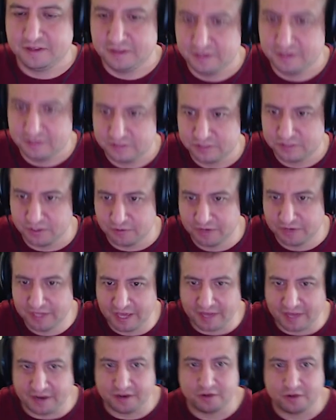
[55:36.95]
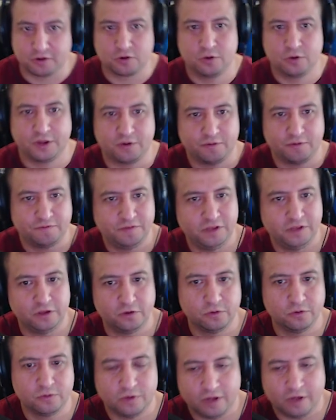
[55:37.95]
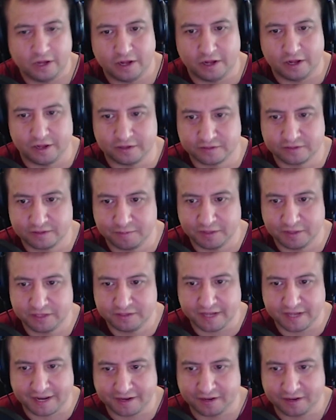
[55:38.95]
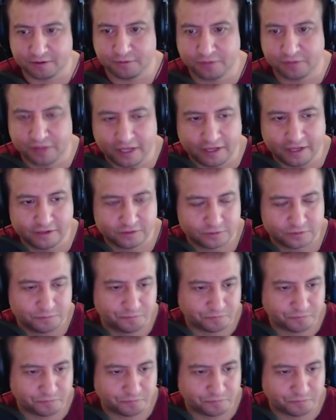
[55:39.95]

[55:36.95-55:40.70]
So again, quick review, some of the technical things,